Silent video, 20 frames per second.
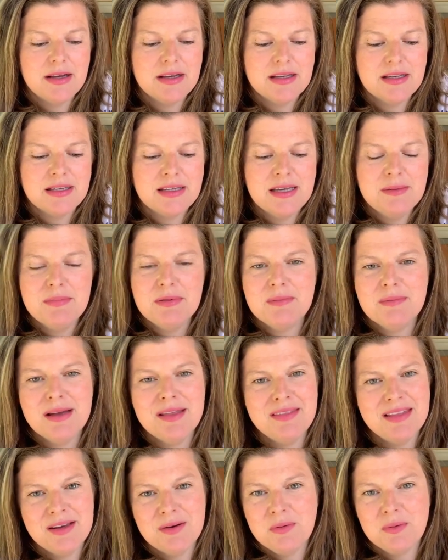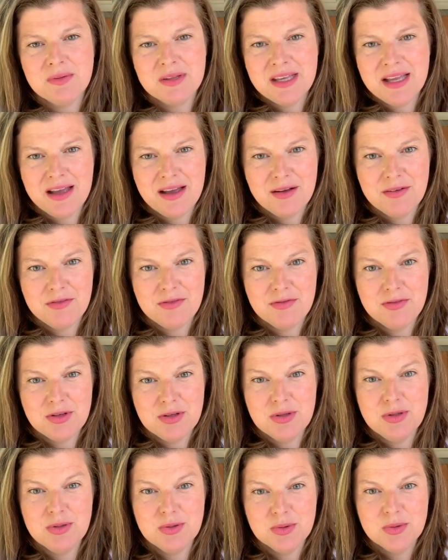Keep in mind, they only have
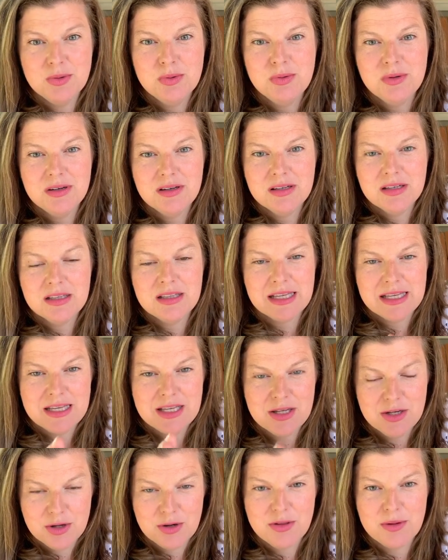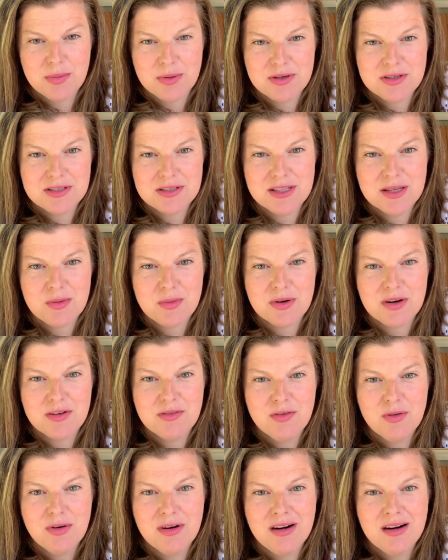you, like you're the person they work
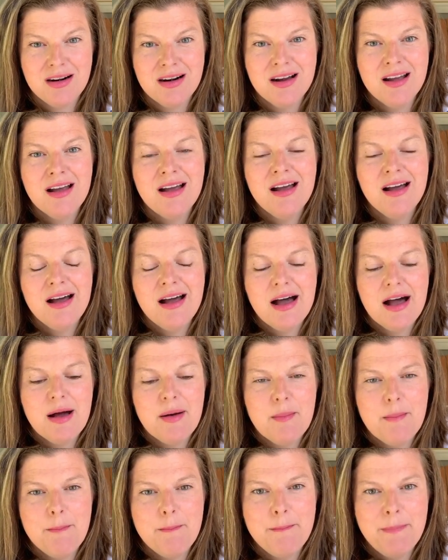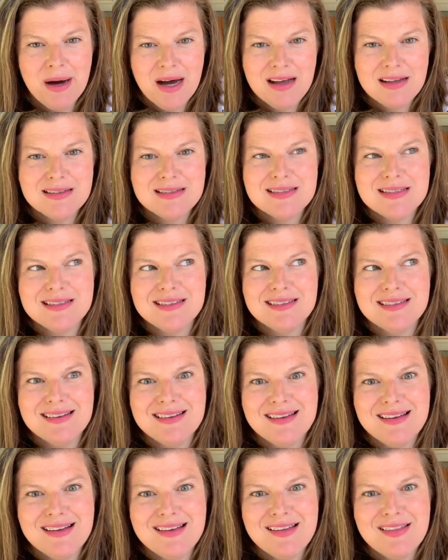for, but
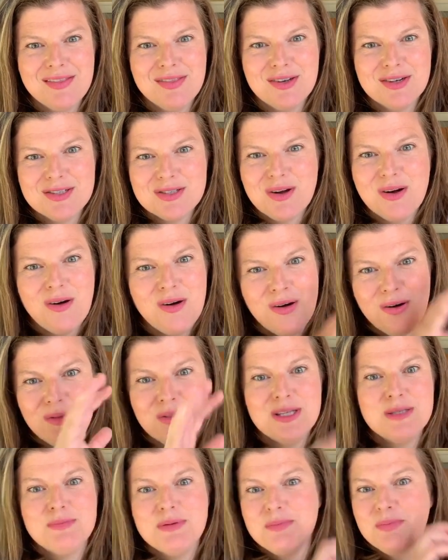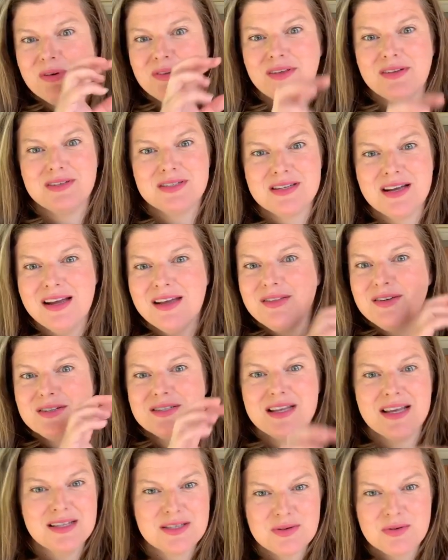there's all these people on the other side. There's
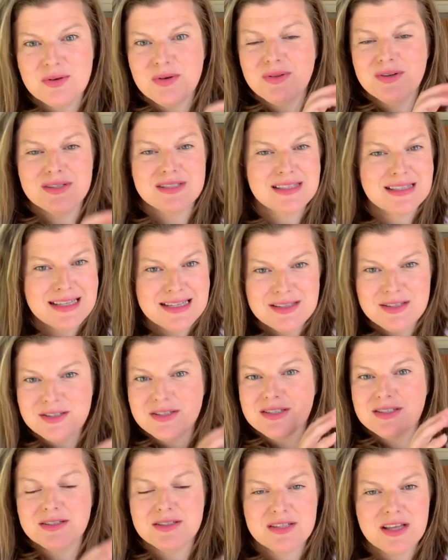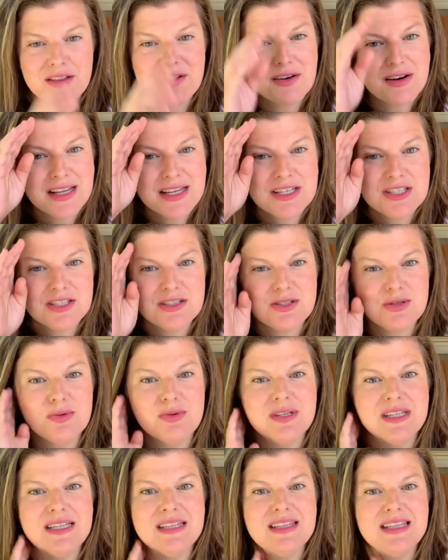escrow, there's lenders, there's other agents who
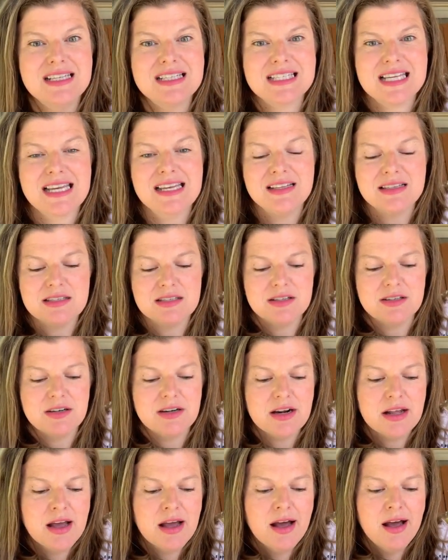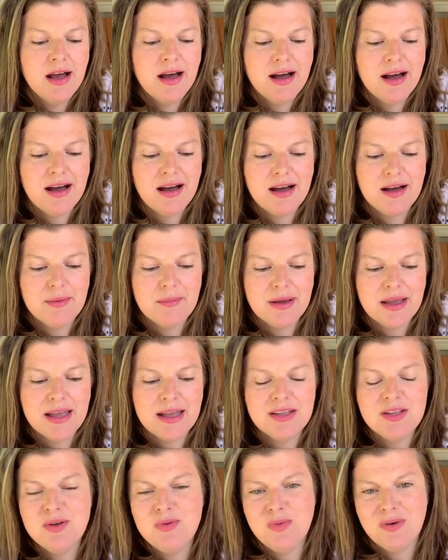need things answered.
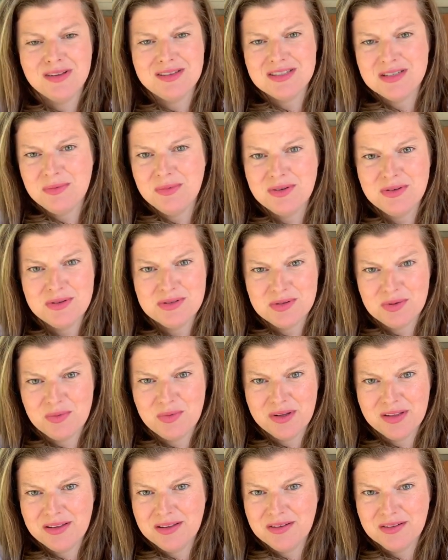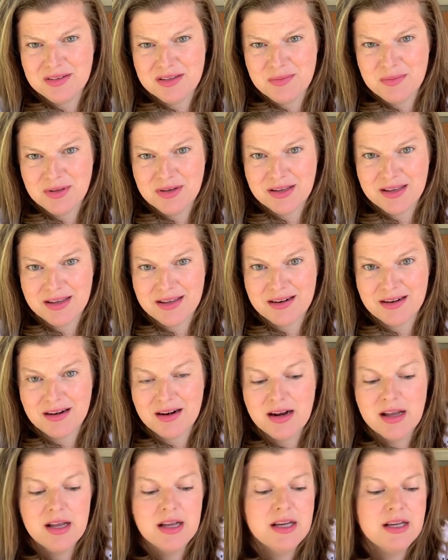And you want someone who's a really good communicator.
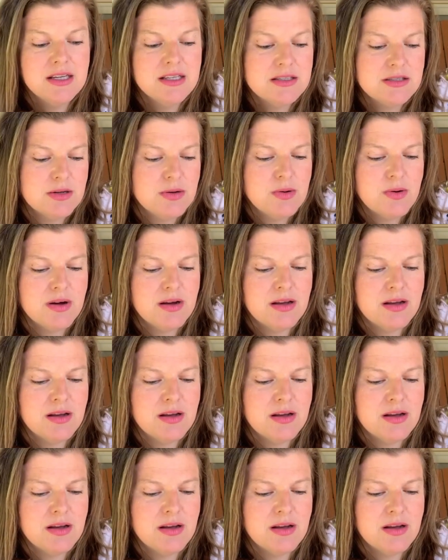So